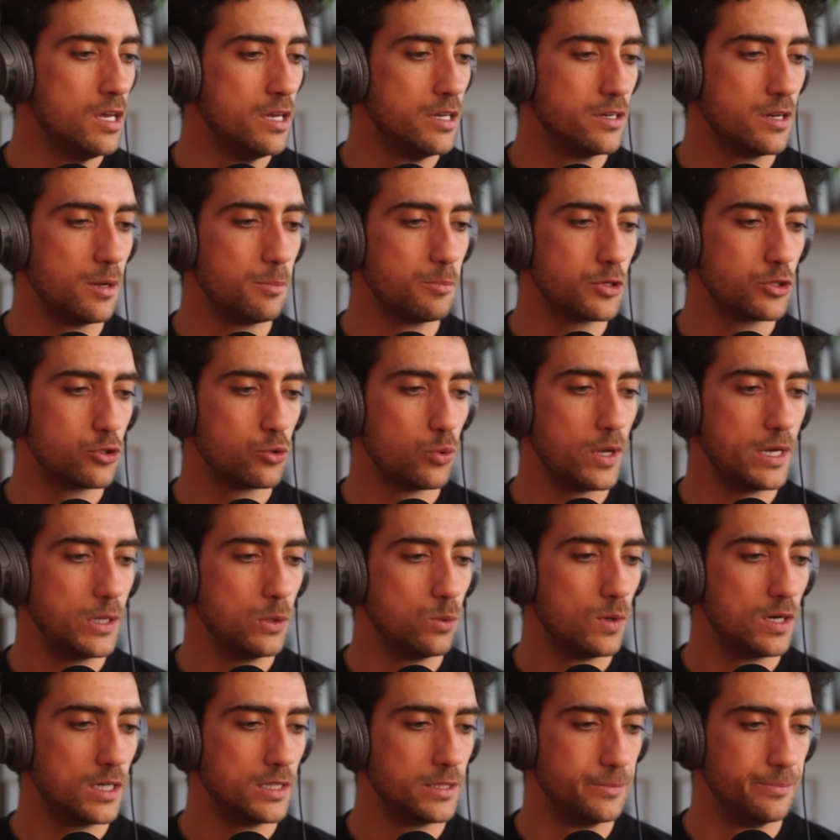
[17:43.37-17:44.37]
Number
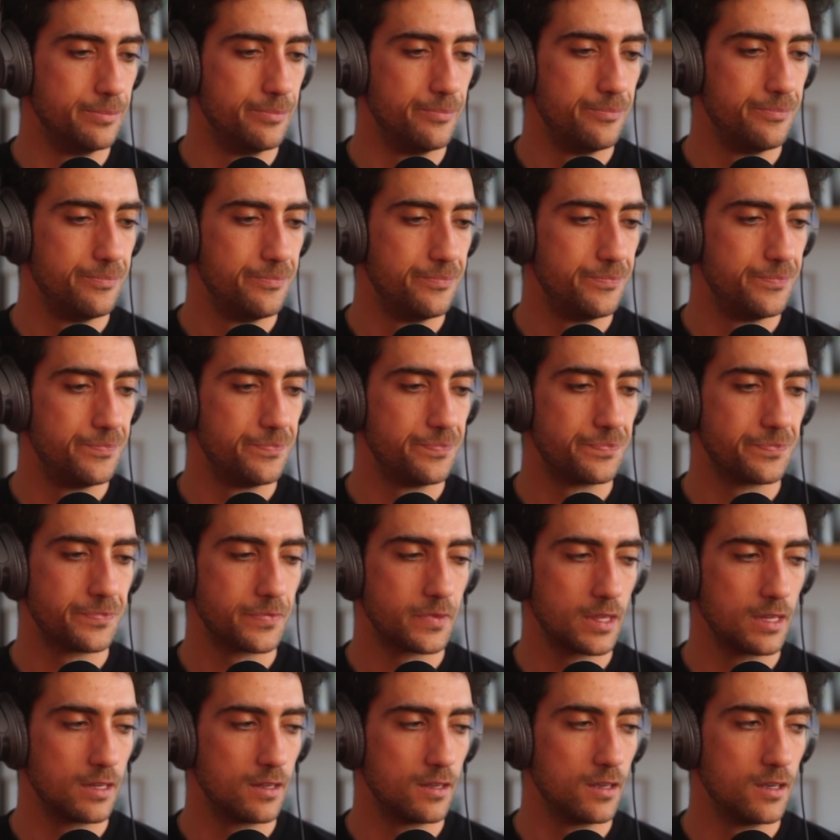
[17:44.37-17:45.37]
21.
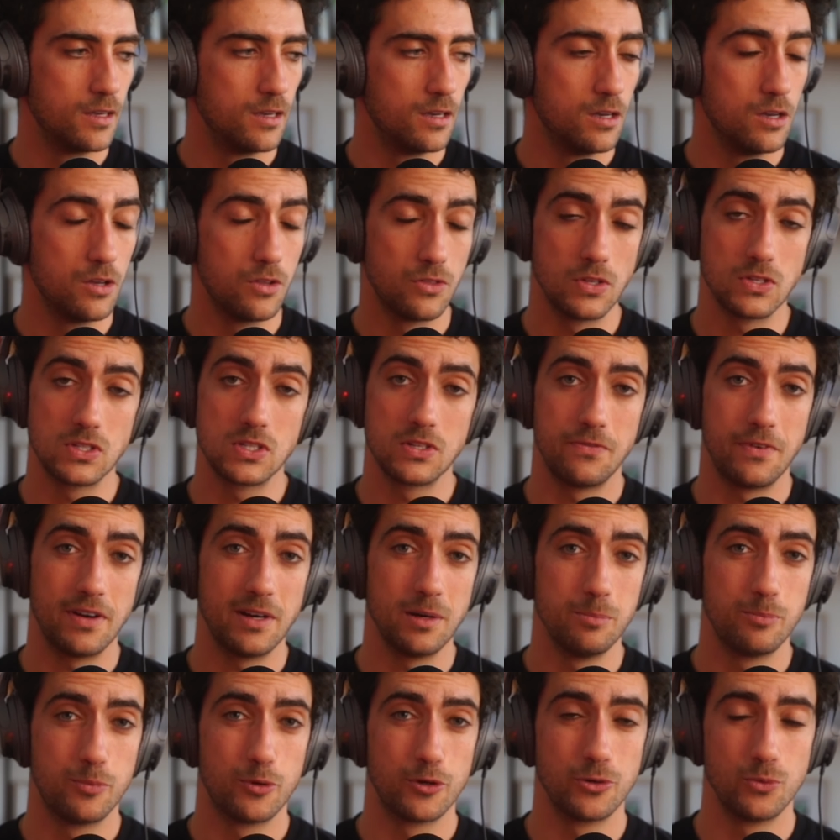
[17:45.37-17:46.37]
This is a very
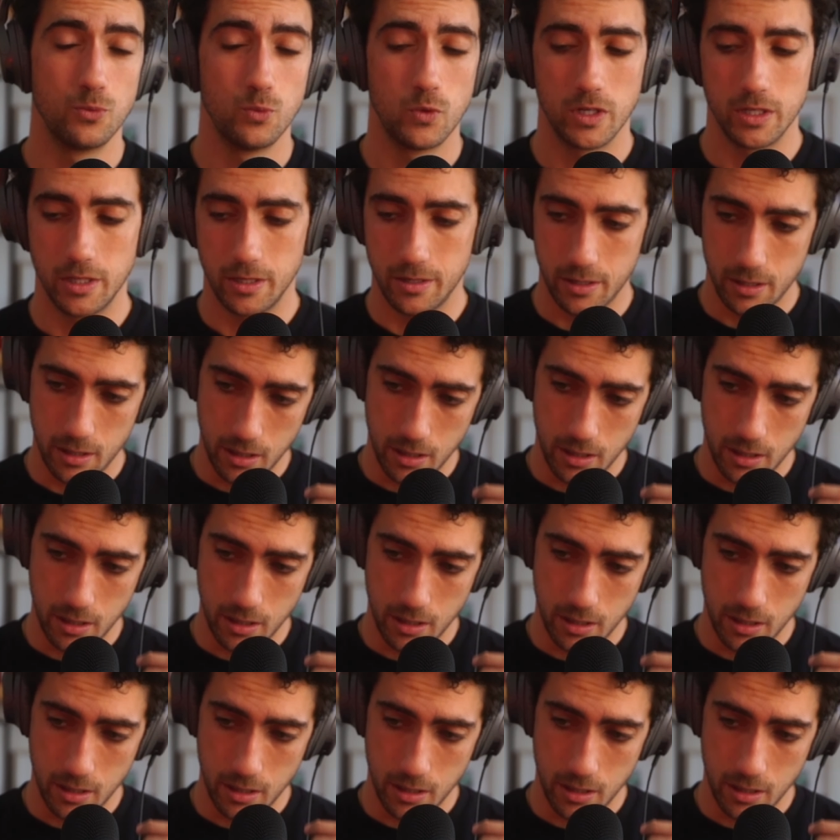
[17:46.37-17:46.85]
important one.